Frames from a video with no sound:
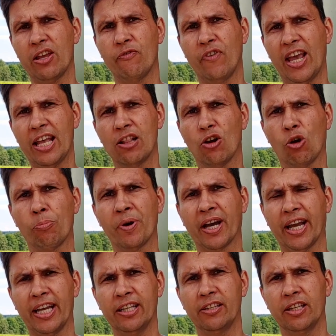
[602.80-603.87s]
well
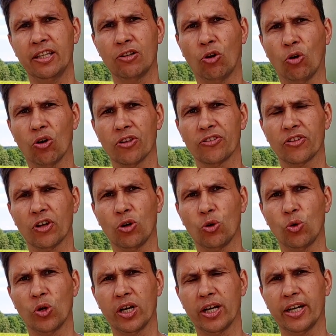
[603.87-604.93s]
operating
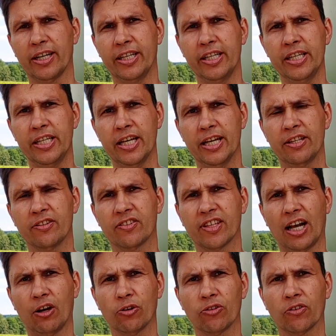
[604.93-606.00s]
also here in
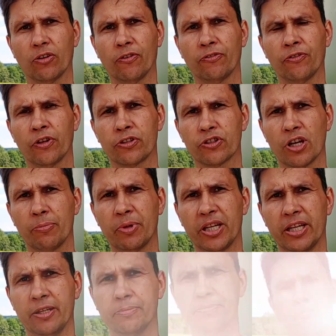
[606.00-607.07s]
south of
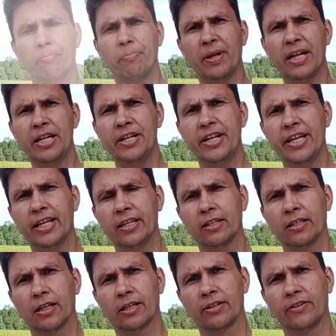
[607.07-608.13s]
Germany.
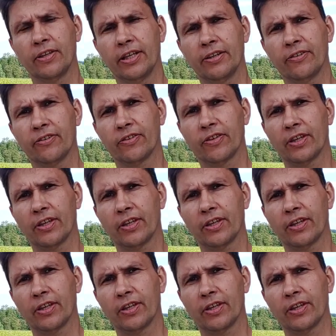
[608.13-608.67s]
Building this